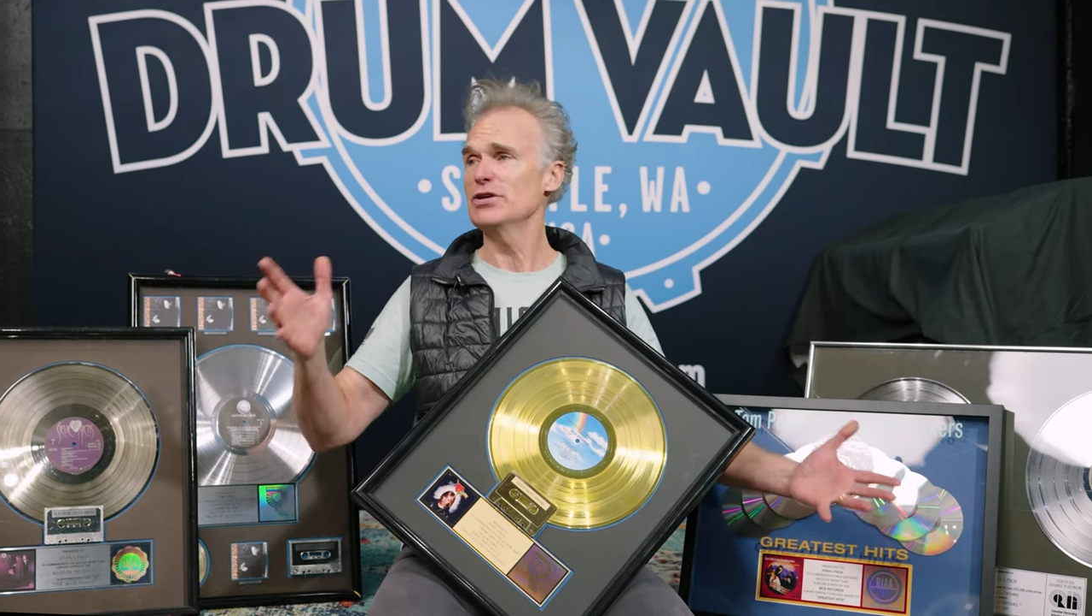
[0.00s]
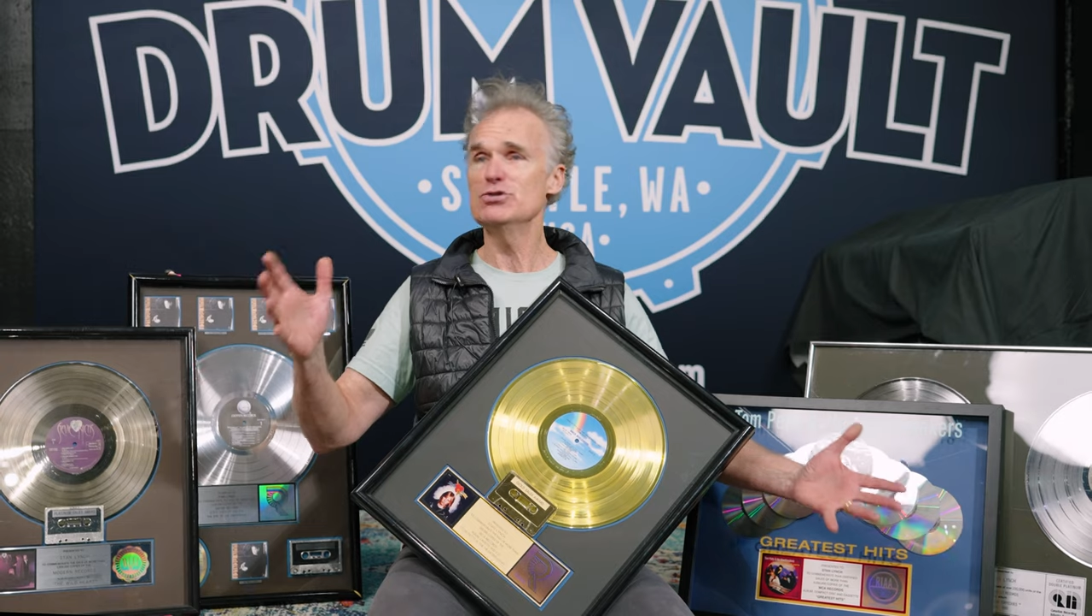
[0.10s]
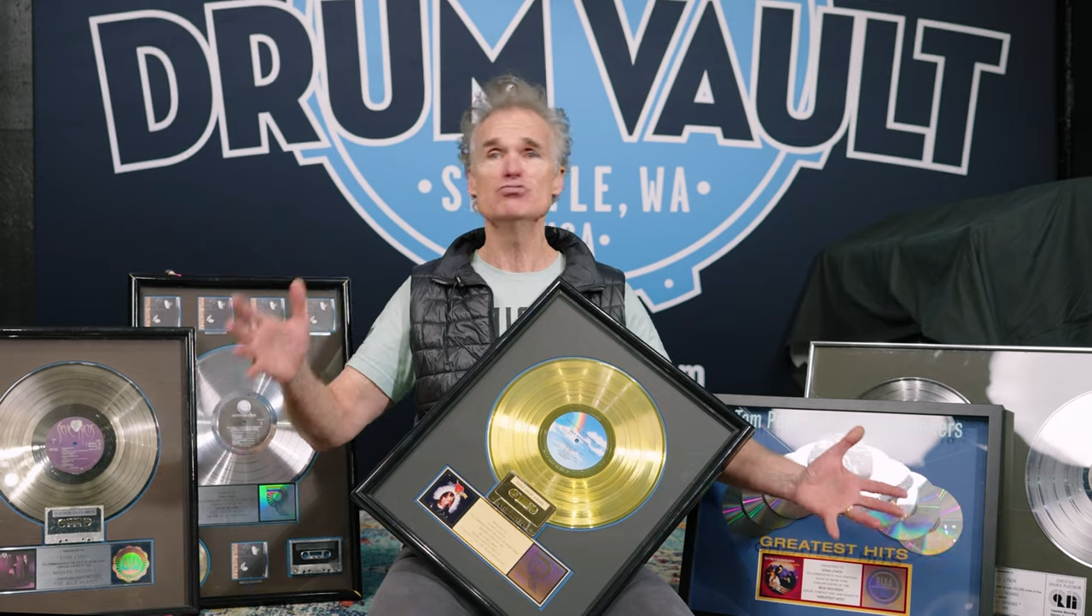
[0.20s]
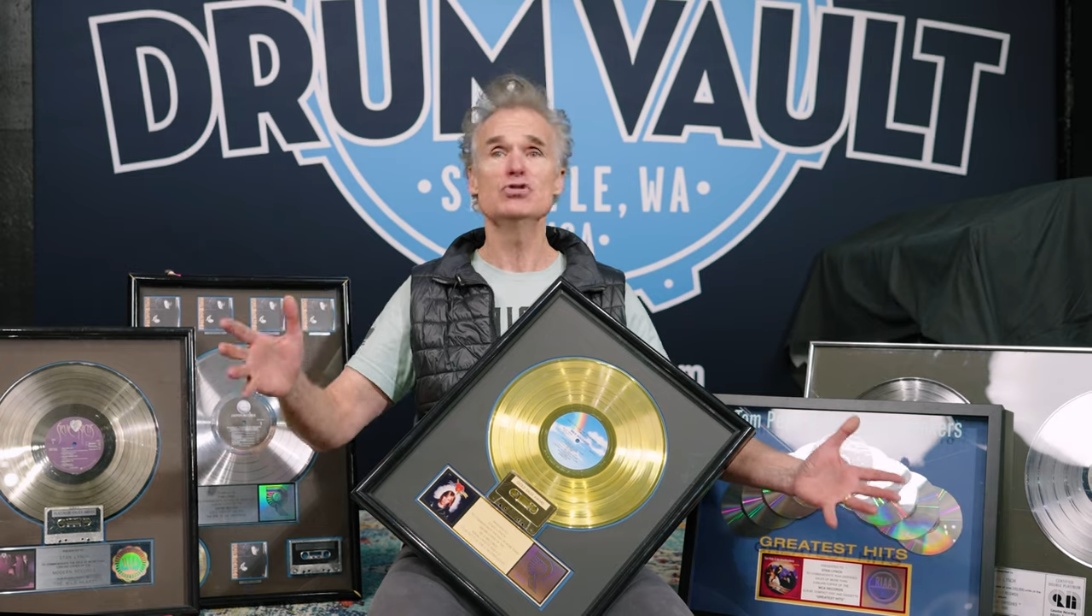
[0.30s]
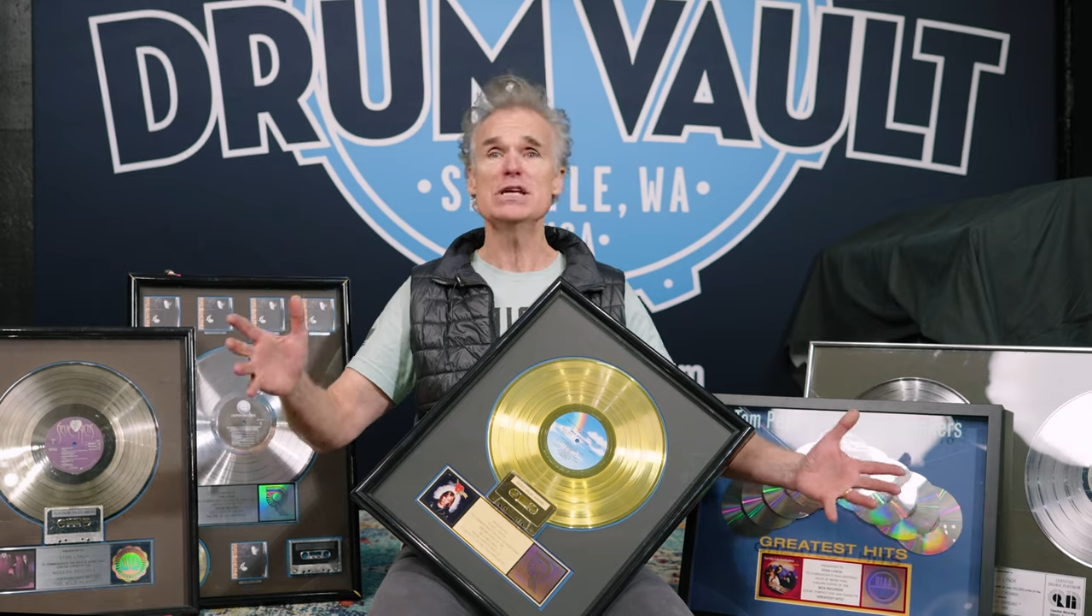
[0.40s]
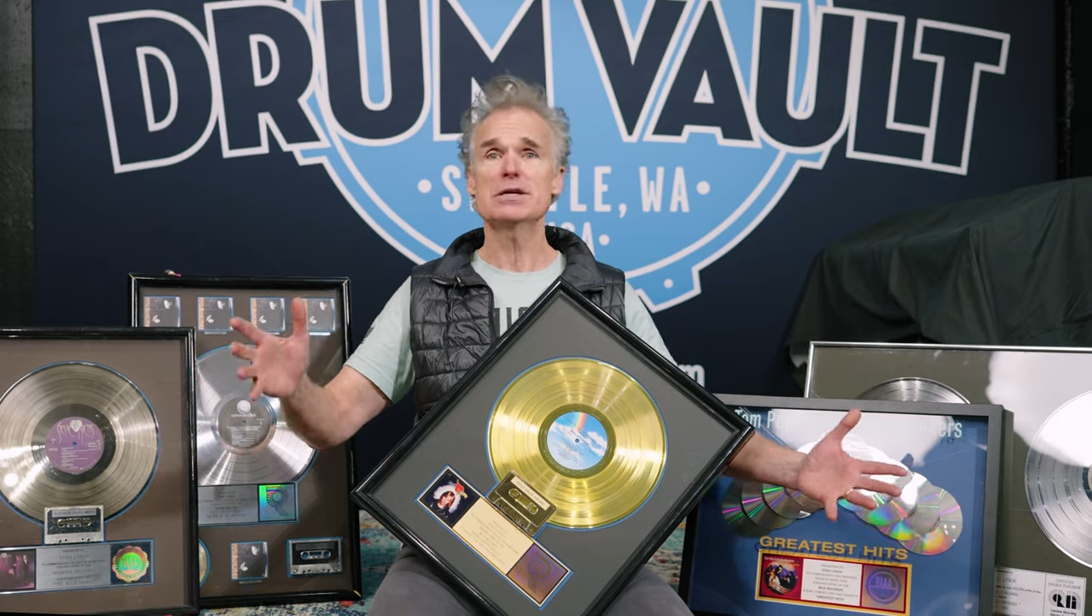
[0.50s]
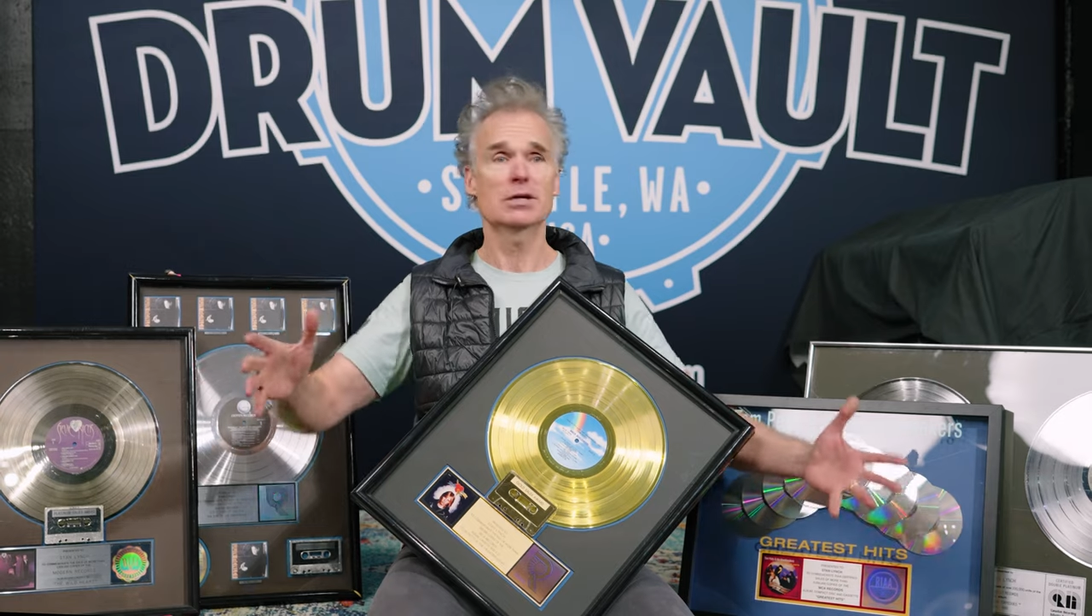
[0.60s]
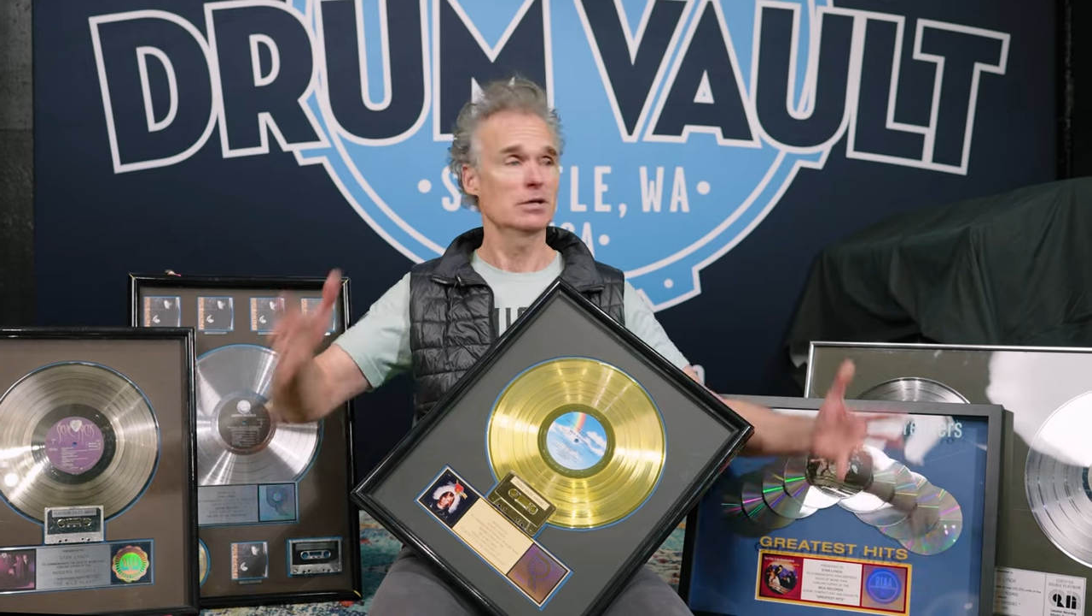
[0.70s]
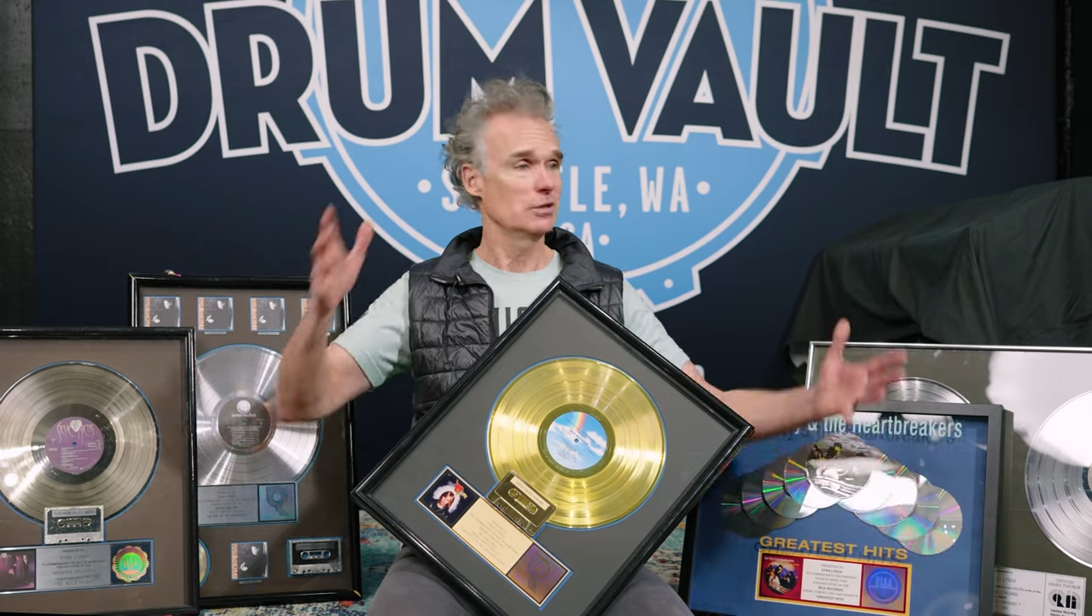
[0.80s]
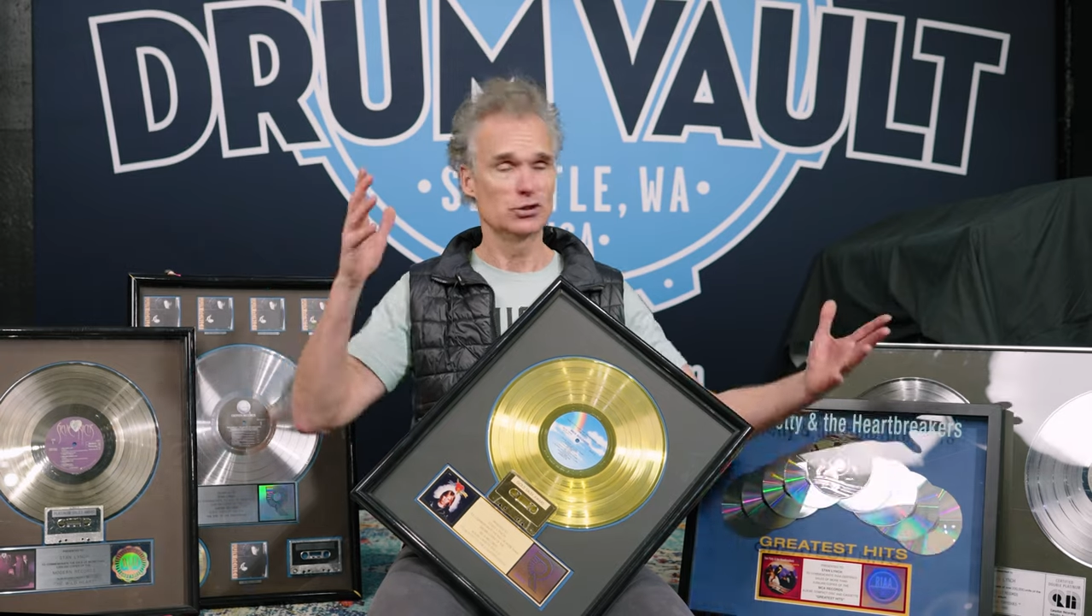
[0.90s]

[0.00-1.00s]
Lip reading: unique